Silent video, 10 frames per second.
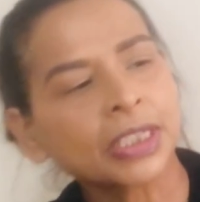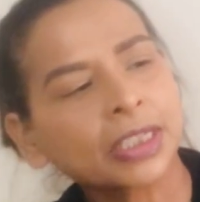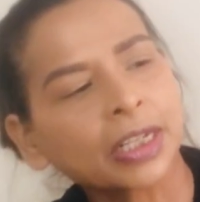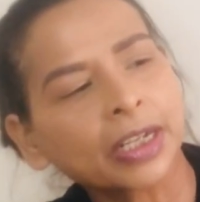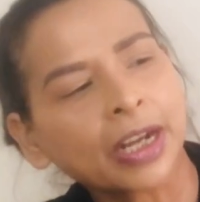
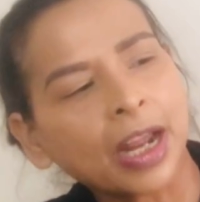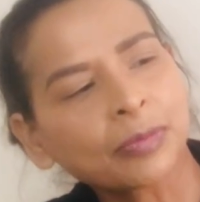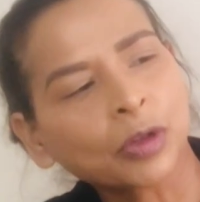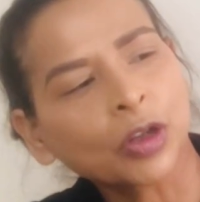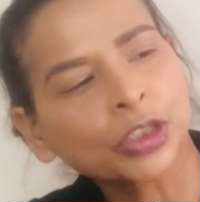color
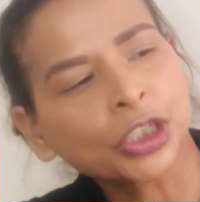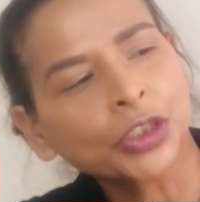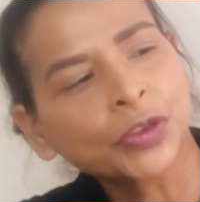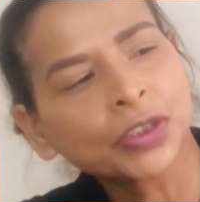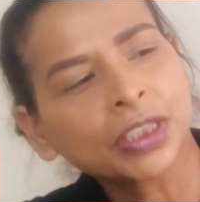I'm going to
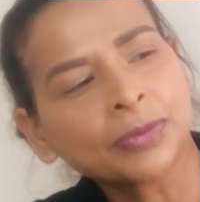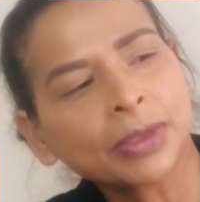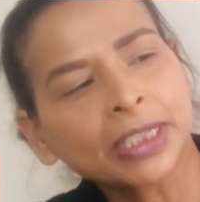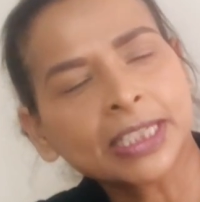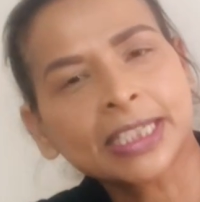use the
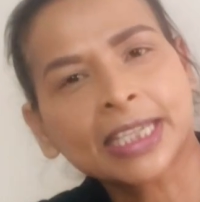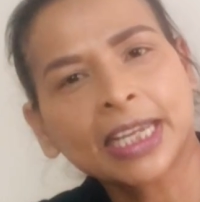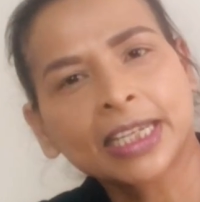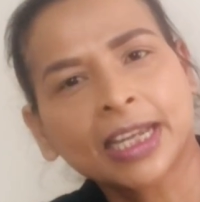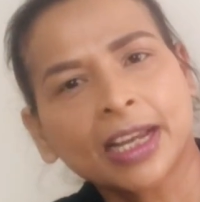very
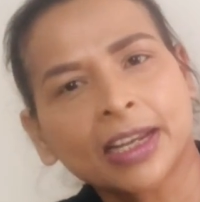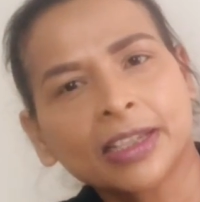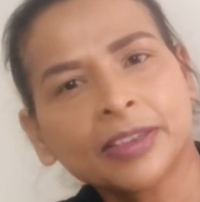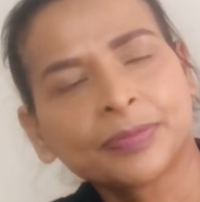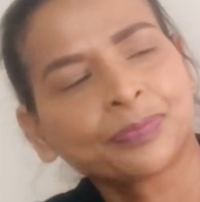skin
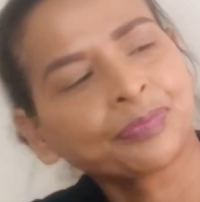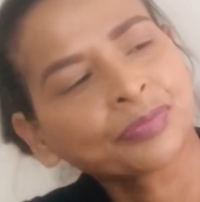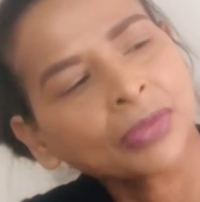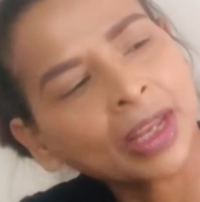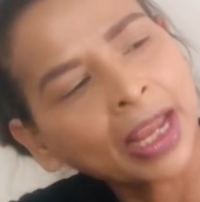color
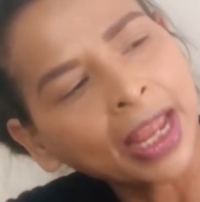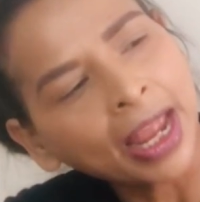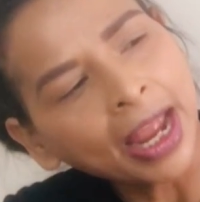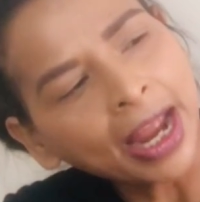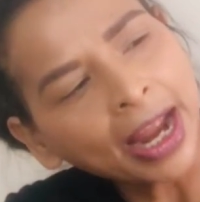
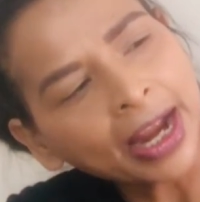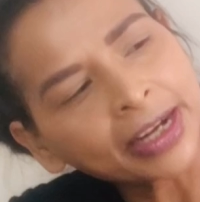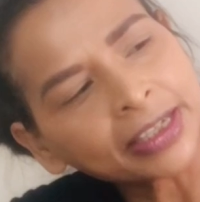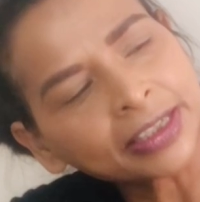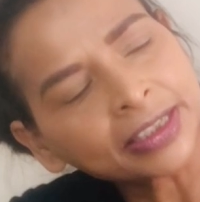
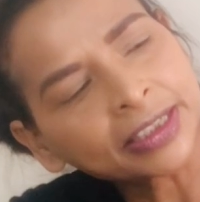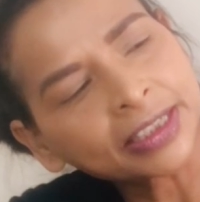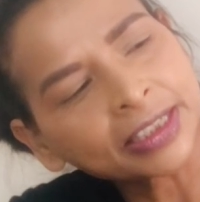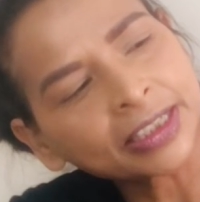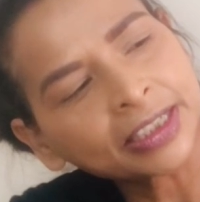and
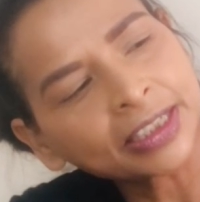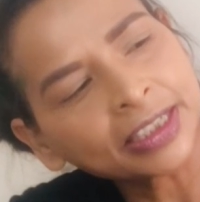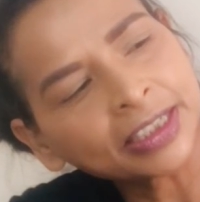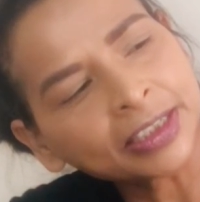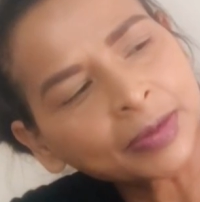
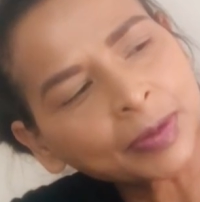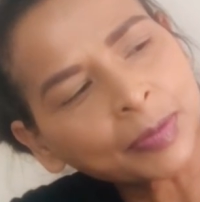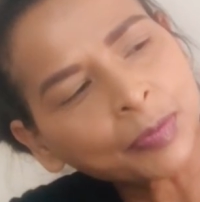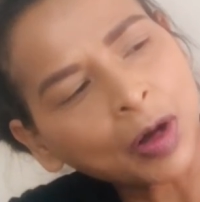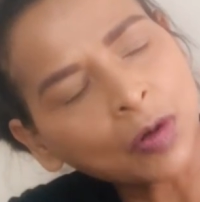little
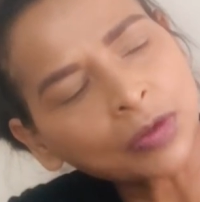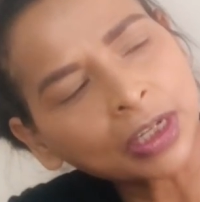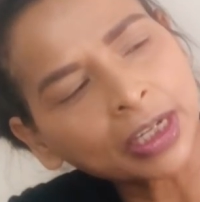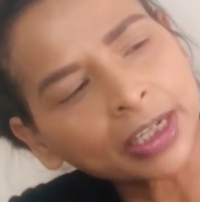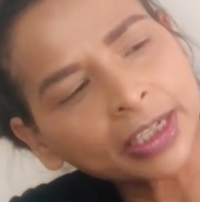bit brown
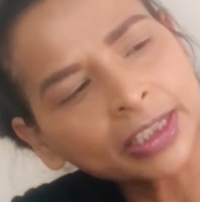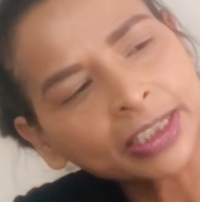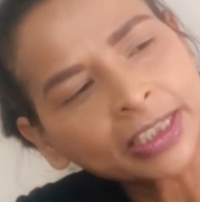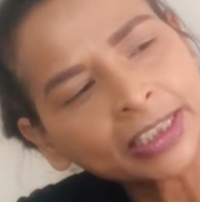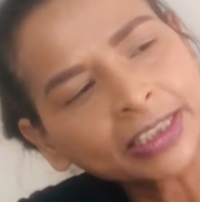color,
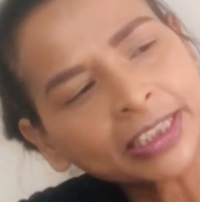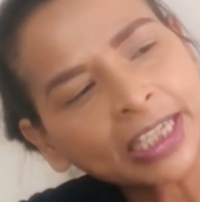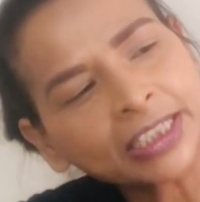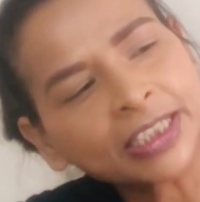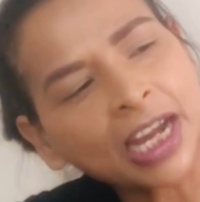
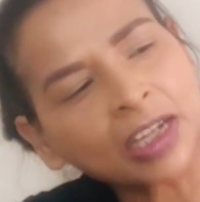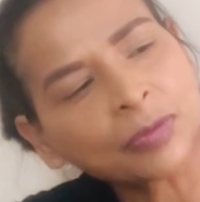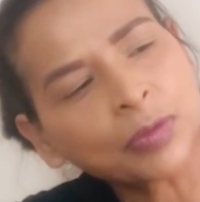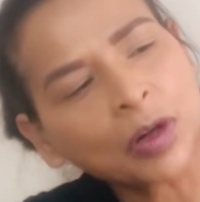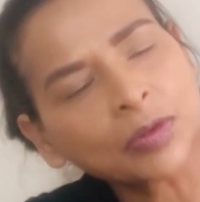then
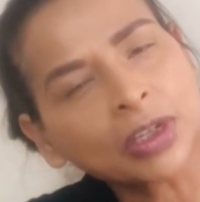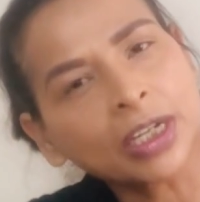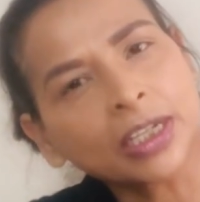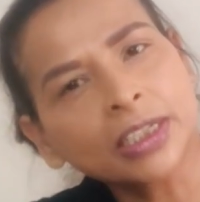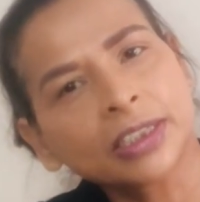dark brown
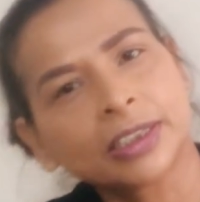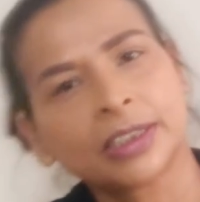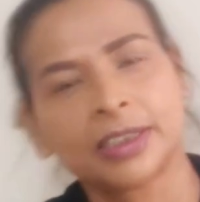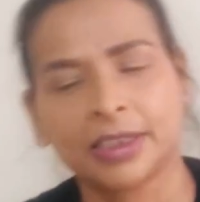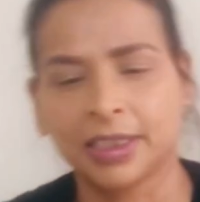color.
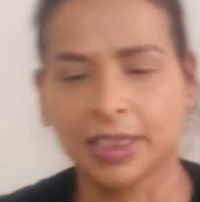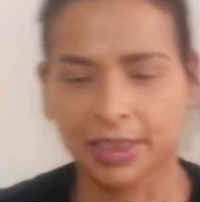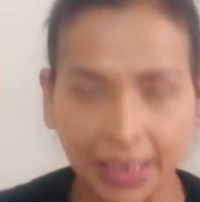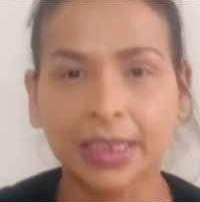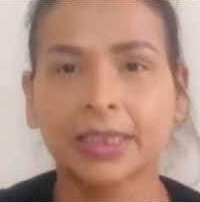
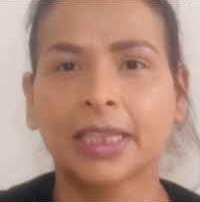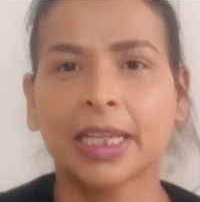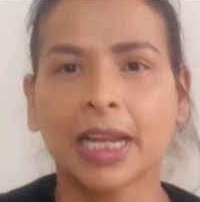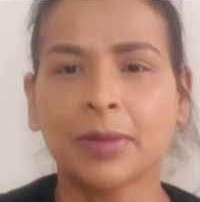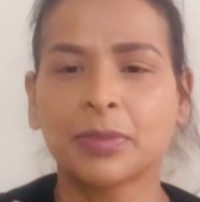
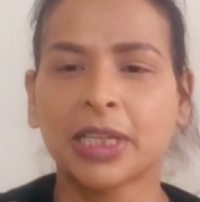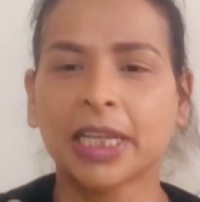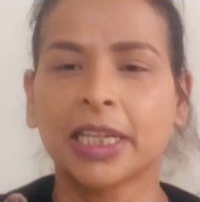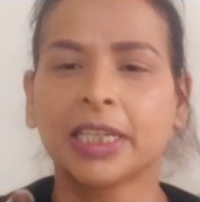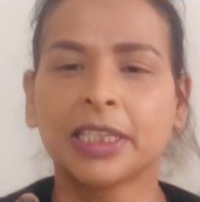Then I'm
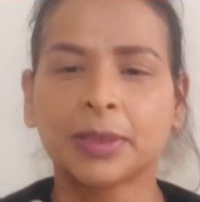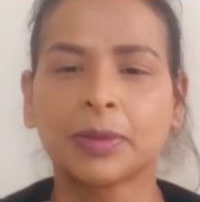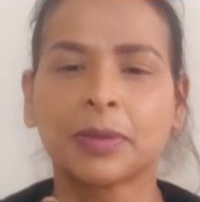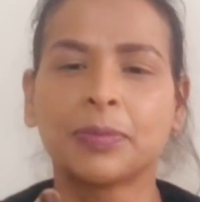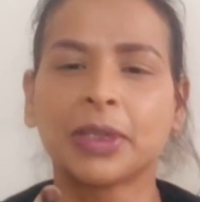taking little
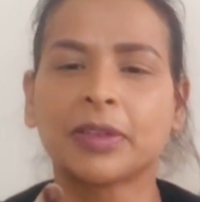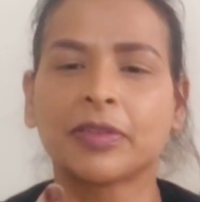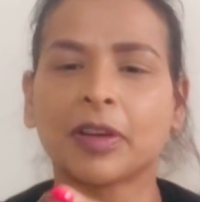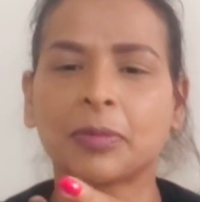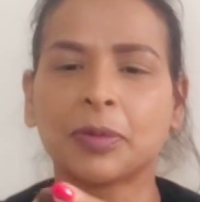bit big
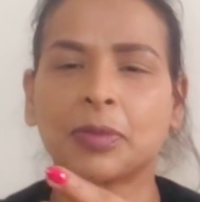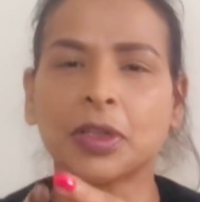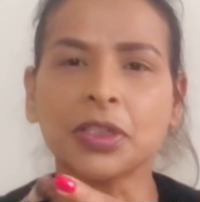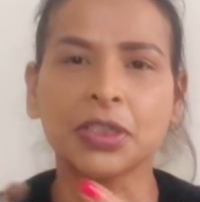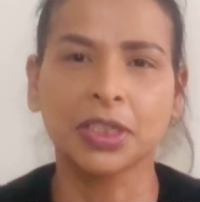floppy
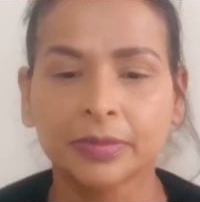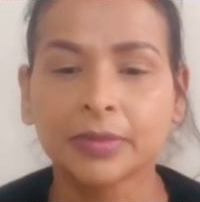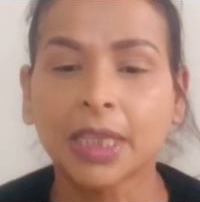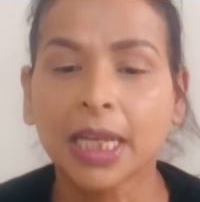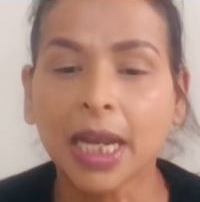brush.
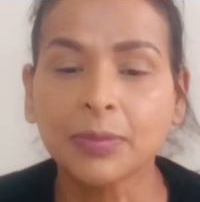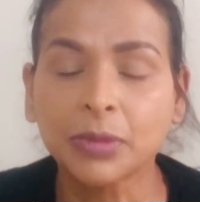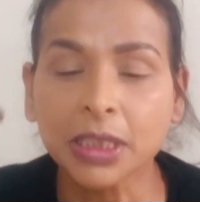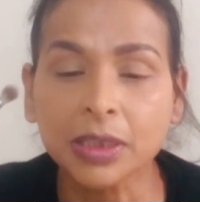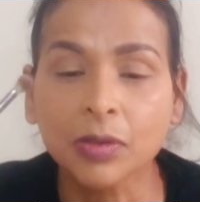Then I'm
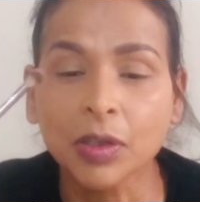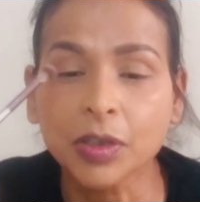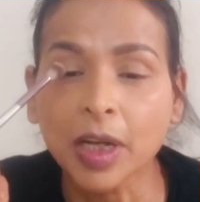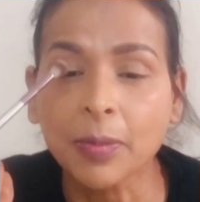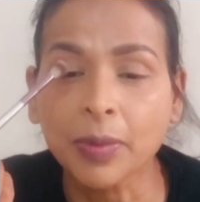just going
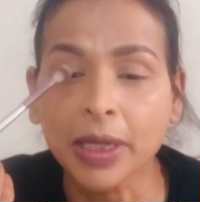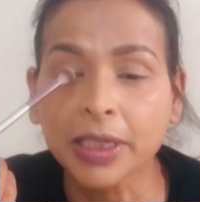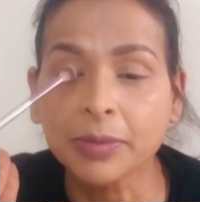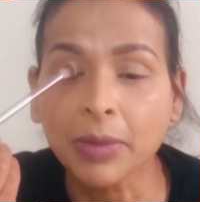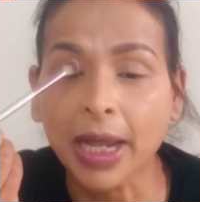to apply
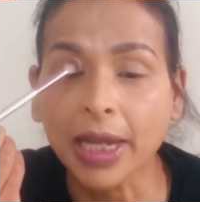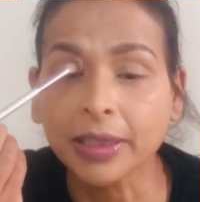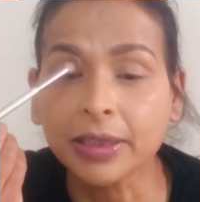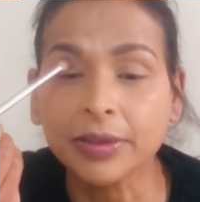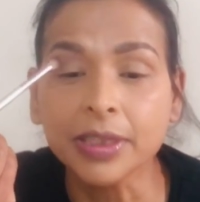in my eye
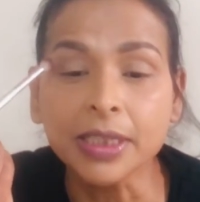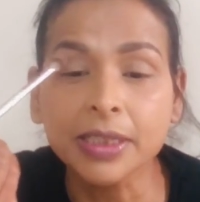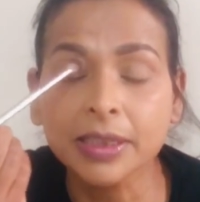crease.